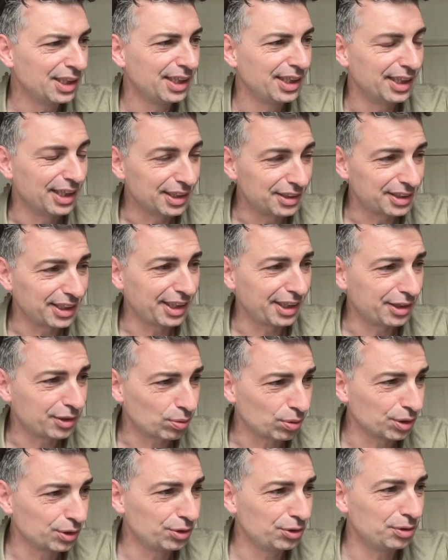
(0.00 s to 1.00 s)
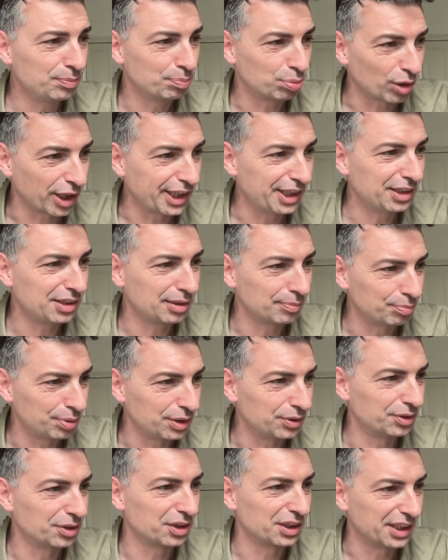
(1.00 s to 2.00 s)
It's a crude
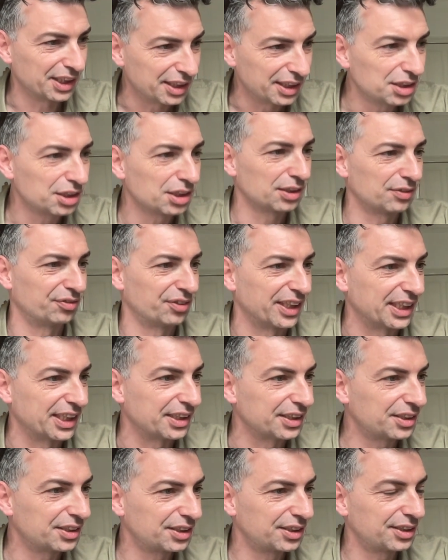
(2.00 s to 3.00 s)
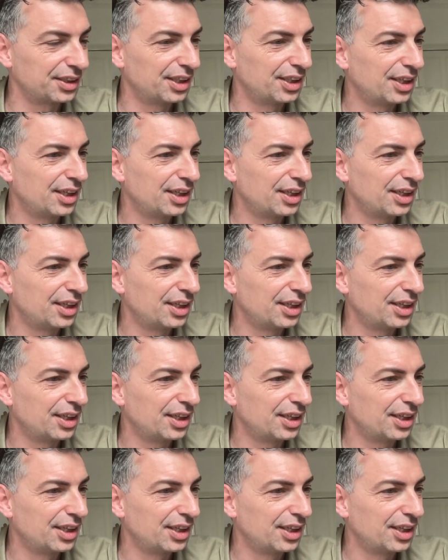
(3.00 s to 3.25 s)
brain-computer interface